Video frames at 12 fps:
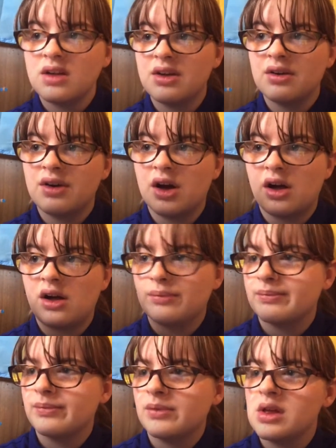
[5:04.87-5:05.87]

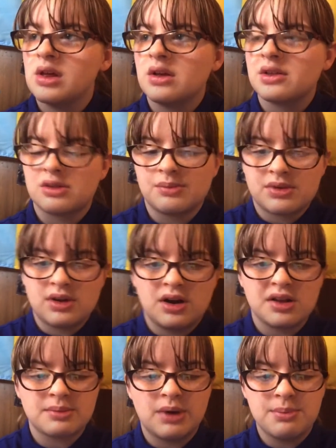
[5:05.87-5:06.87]
some
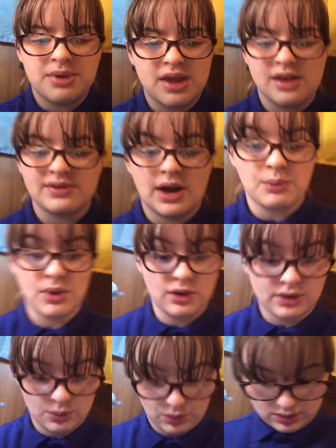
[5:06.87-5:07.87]
signs might be that we look
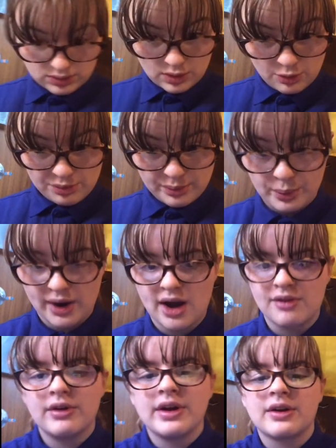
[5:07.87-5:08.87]
at what clothes we're
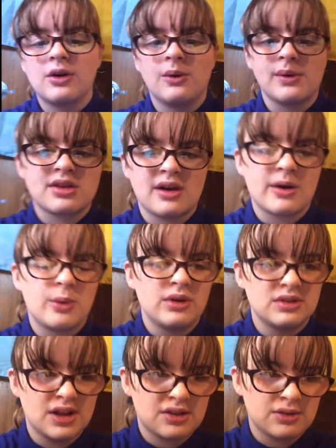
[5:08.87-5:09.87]
wearing, or we check what
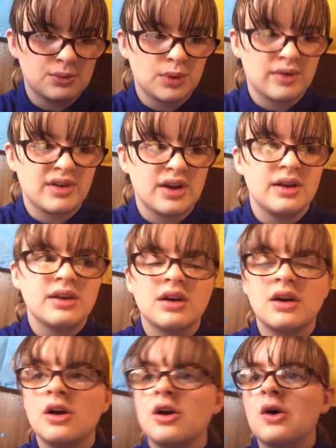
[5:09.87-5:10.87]
lesson we're in,
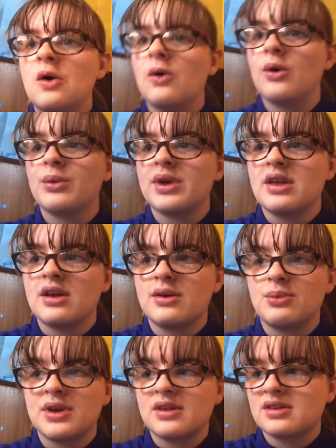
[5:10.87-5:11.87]
or
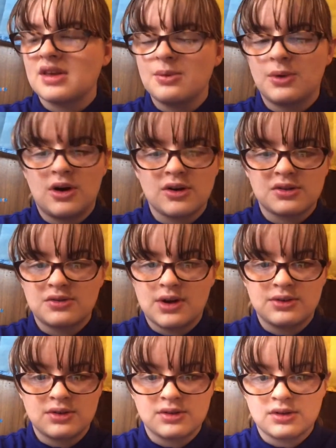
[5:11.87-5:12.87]
we see what our
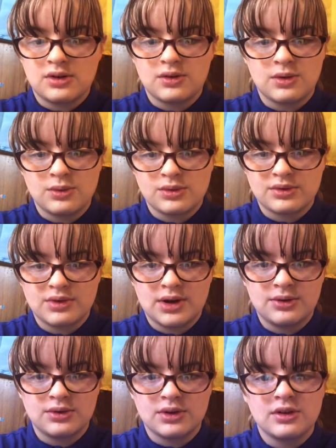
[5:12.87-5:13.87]
surroundings are and who's
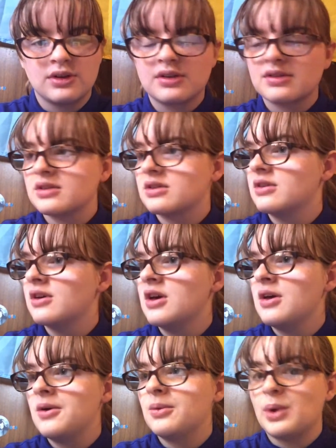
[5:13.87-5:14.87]
around us and
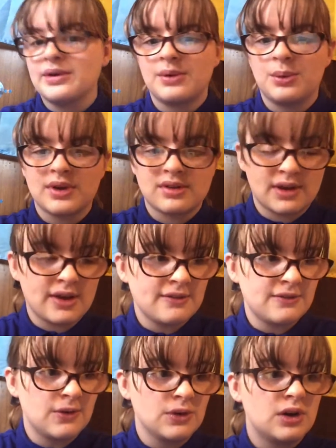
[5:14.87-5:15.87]
whether we're safe
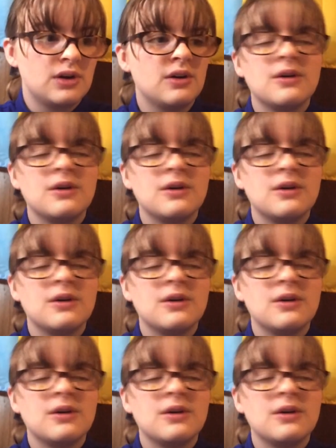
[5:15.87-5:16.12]
or not.